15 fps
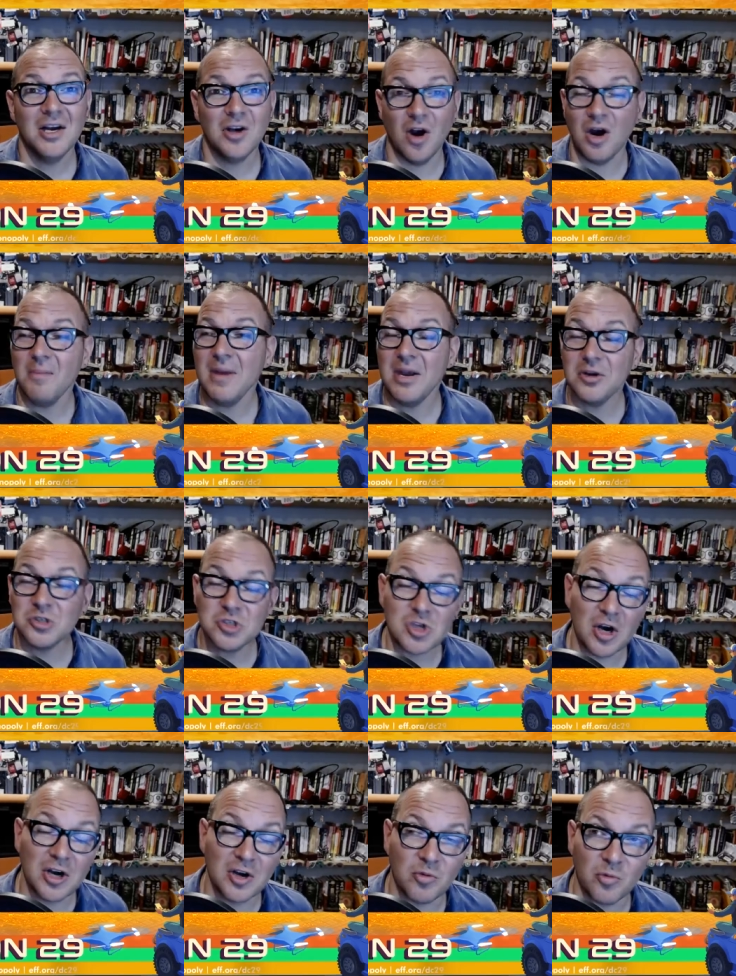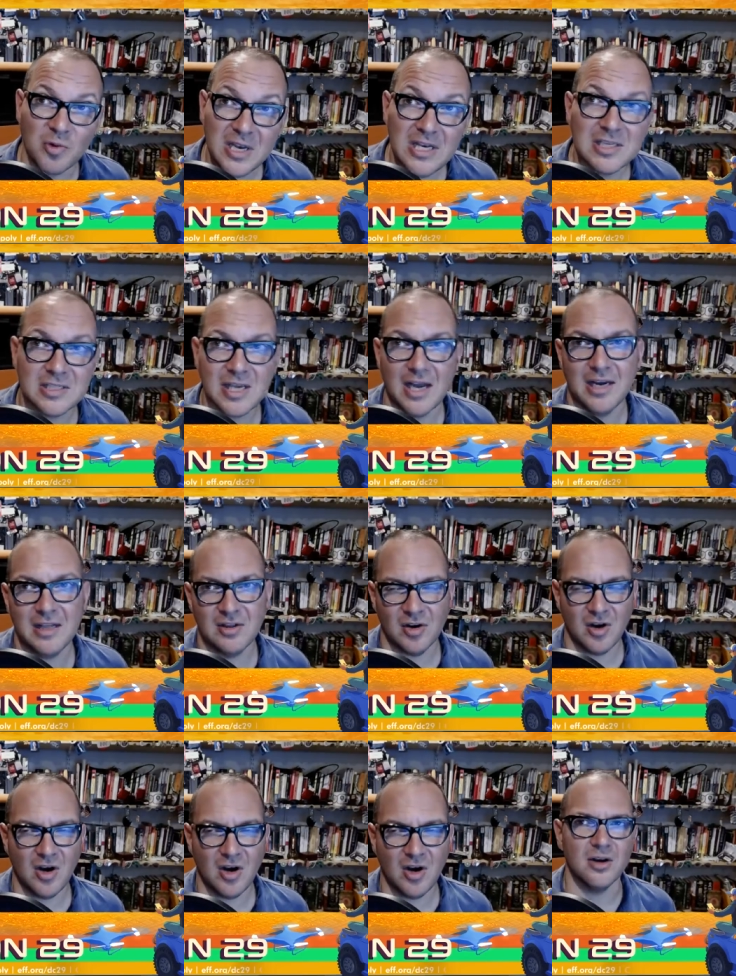car makers started redesigning
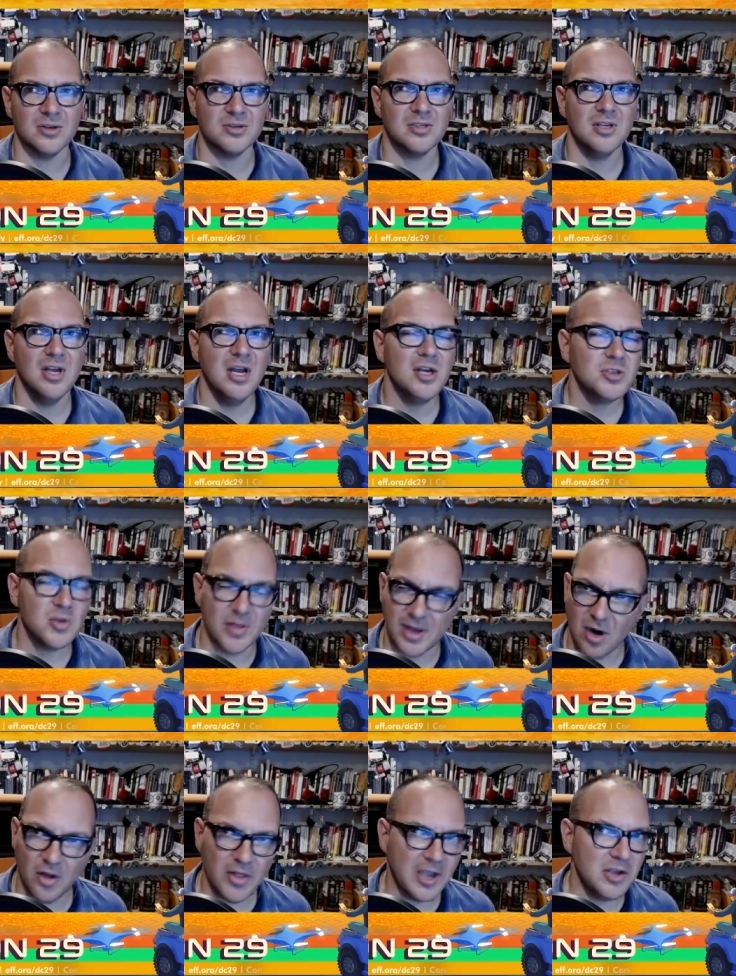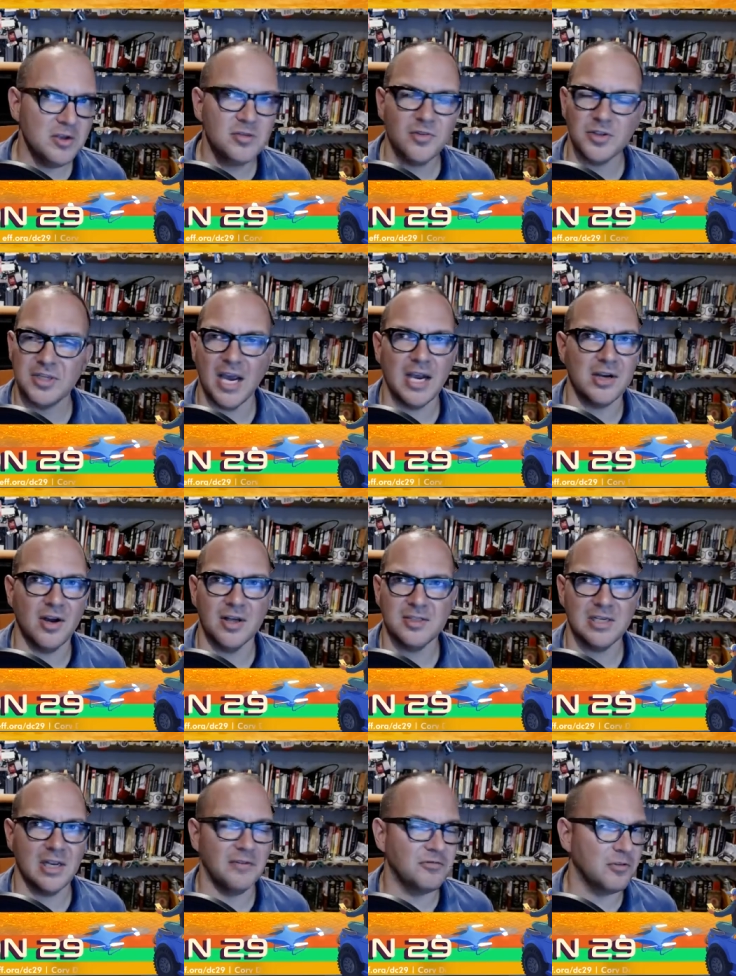their cars so that all that useful
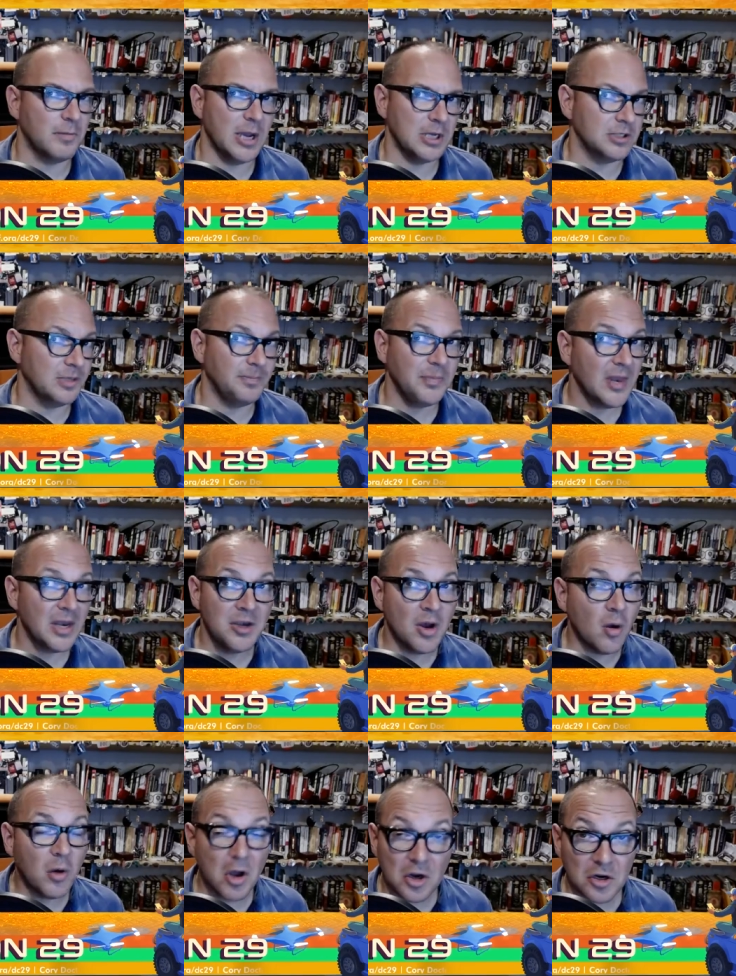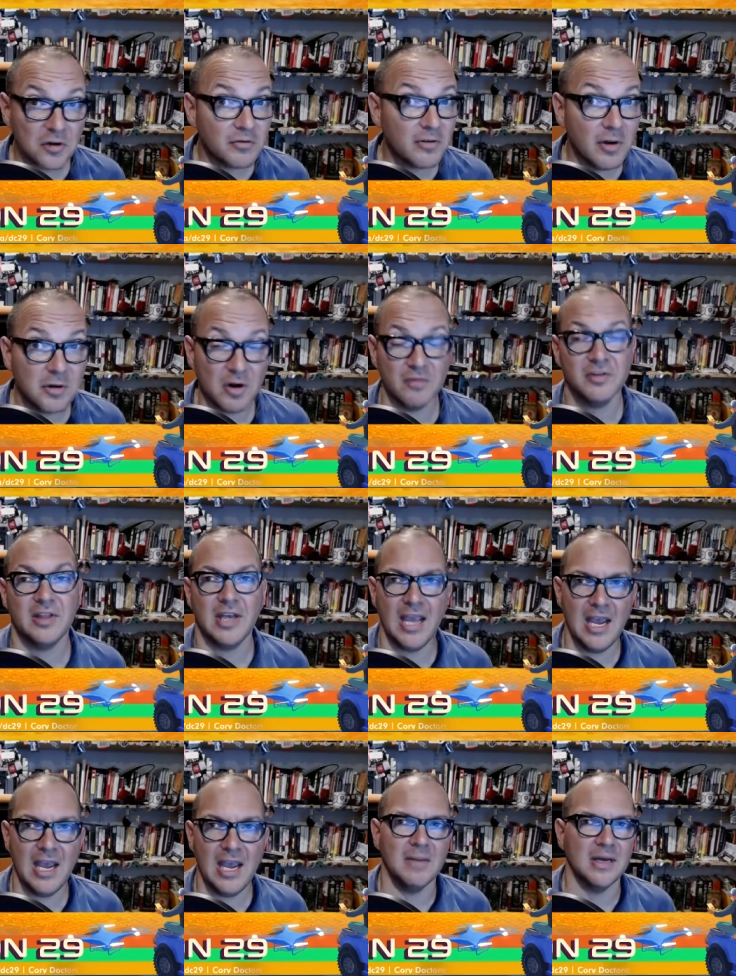diagnostic information no longer flowed over the
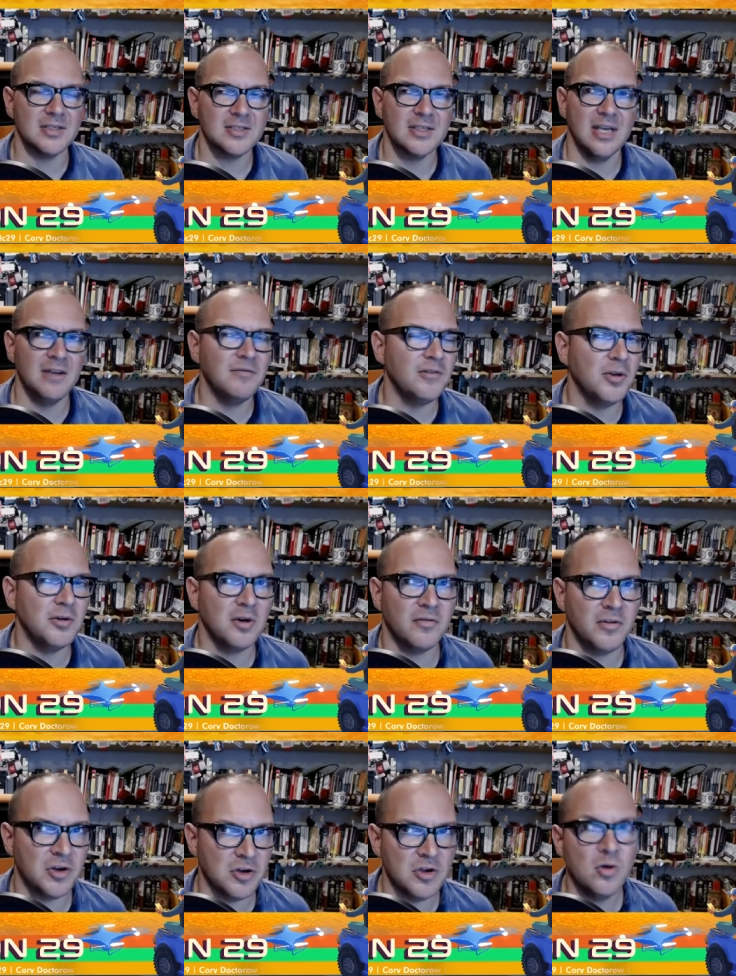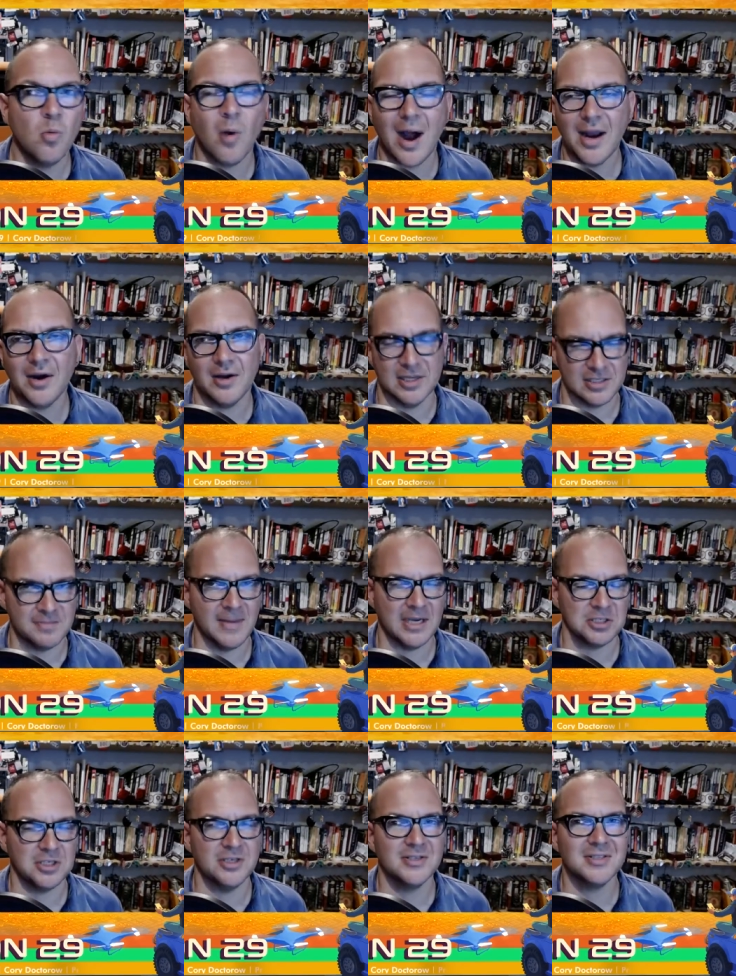CAN bus. It flowed over new wireless
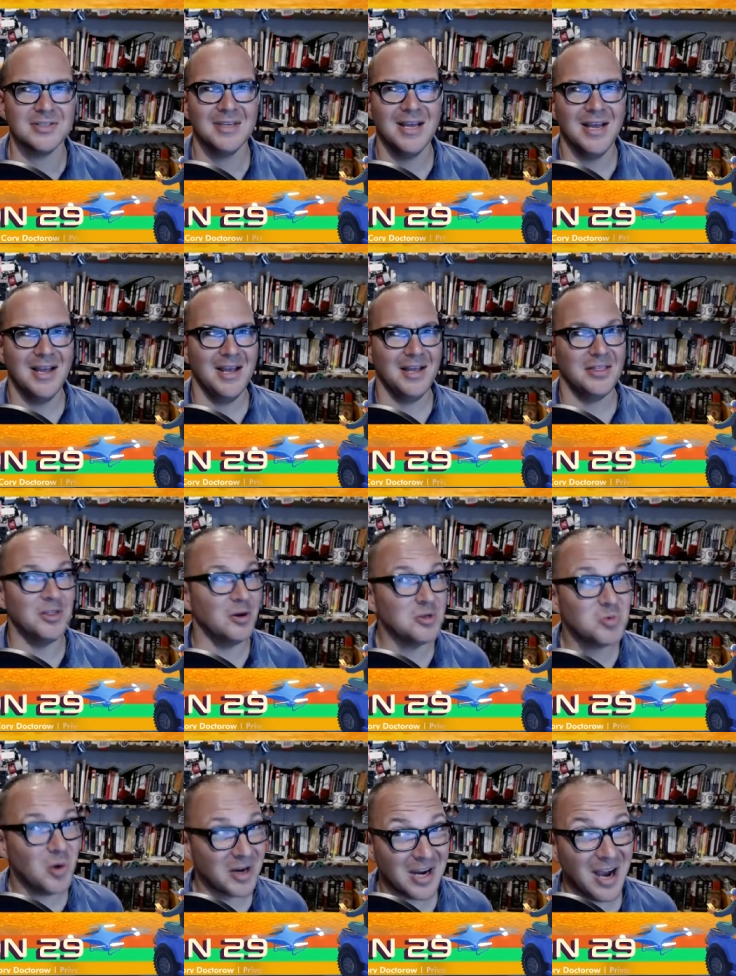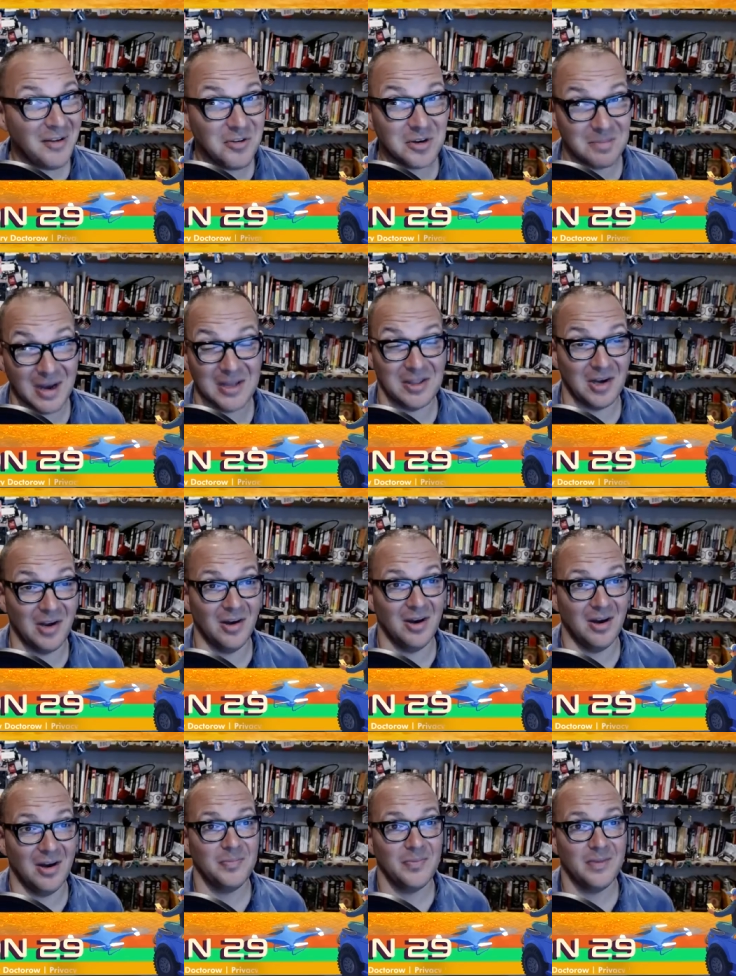meshes. Those weren't covered by the law.